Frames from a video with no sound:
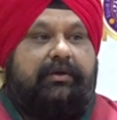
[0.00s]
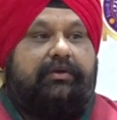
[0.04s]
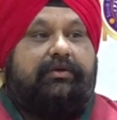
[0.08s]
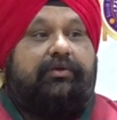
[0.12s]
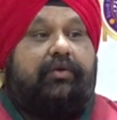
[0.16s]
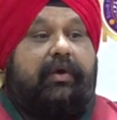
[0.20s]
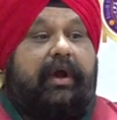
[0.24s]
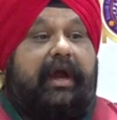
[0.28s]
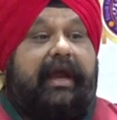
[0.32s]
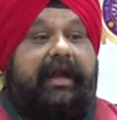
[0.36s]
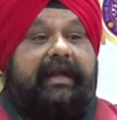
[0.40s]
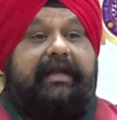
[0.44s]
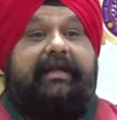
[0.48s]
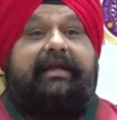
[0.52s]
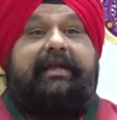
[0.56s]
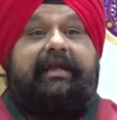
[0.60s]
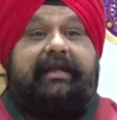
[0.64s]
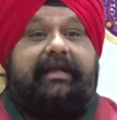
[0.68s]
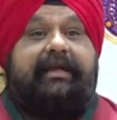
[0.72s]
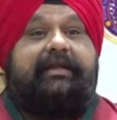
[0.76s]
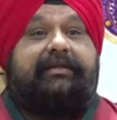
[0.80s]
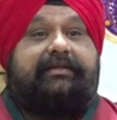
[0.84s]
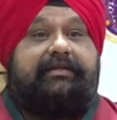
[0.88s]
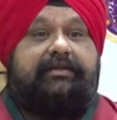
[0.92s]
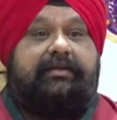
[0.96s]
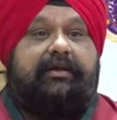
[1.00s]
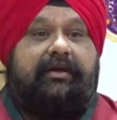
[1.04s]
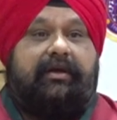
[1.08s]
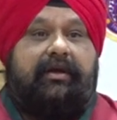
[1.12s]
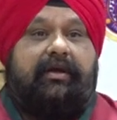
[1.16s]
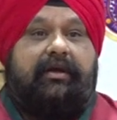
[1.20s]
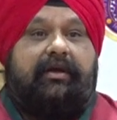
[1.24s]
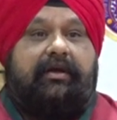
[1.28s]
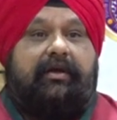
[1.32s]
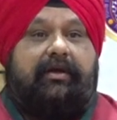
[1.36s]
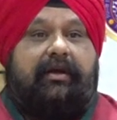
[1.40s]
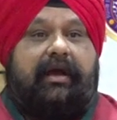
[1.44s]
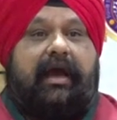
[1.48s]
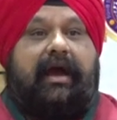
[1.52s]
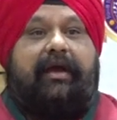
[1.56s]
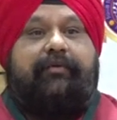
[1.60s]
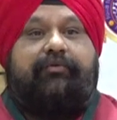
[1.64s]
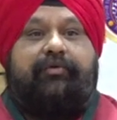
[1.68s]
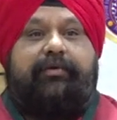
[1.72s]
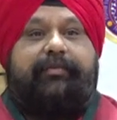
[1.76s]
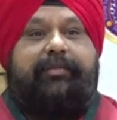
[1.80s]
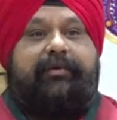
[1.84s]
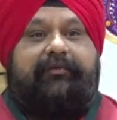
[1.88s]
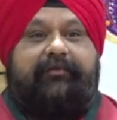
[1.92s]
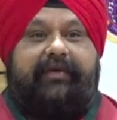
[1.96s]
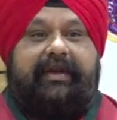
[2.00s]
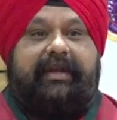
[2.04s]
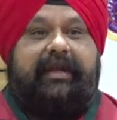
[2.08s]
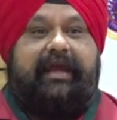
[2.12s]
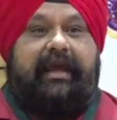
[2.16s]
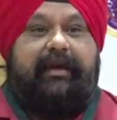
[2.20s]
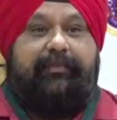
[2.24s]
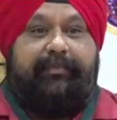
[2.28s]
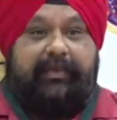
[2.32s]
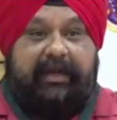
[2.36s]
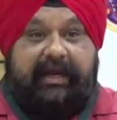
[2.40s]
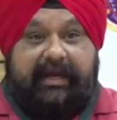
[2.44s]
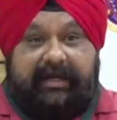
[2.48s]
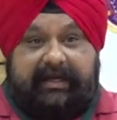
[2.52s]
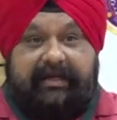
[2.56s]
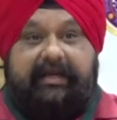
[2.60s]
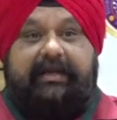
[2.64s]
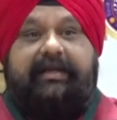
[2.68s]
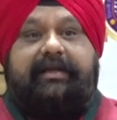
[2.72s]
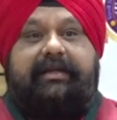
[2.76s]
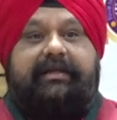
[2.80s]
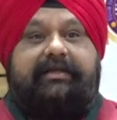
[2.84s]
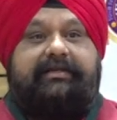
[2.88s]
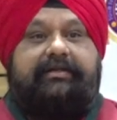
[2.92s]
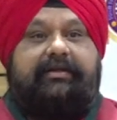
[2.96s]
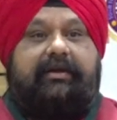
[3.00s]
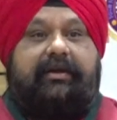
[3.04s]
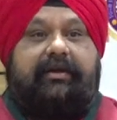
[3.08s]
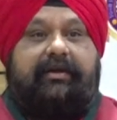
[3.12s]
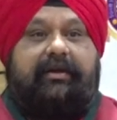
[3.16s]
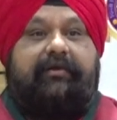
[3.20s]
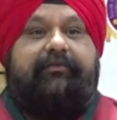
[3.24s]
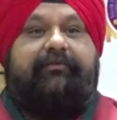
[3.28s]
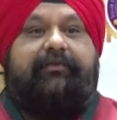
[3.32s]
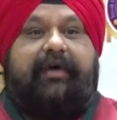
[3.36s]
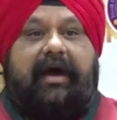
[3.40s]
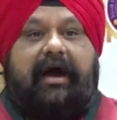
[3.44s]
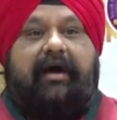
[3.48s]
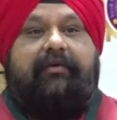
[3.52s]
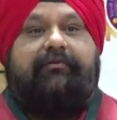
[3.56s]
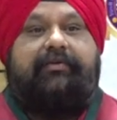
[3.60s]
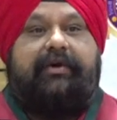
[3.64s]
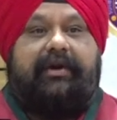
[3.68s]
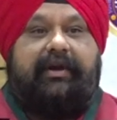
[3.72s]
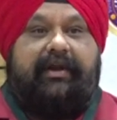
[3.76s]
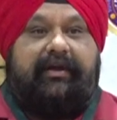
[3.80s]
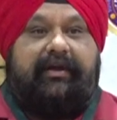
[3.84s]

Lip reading: So, at least, I would be very happy at least if our